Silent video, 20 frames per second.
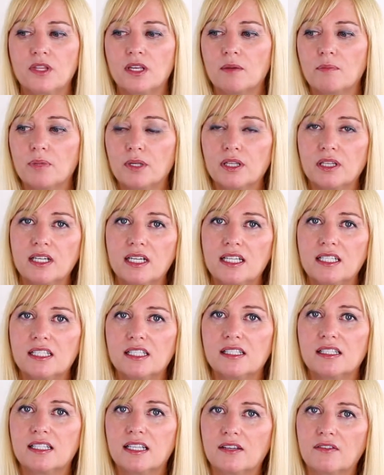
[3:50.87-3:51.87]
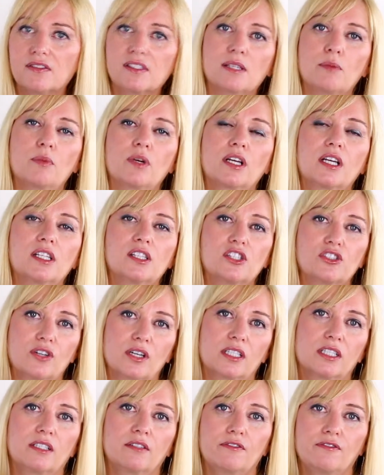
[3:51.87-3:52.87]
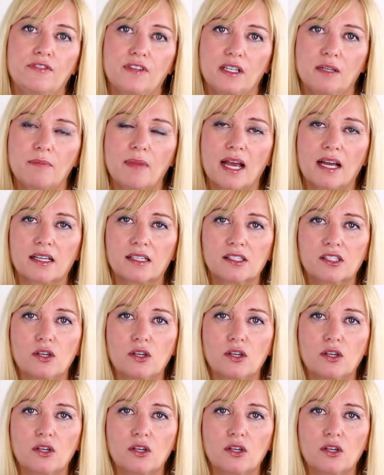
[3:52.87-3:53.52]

the ability to give someone constructive feedback.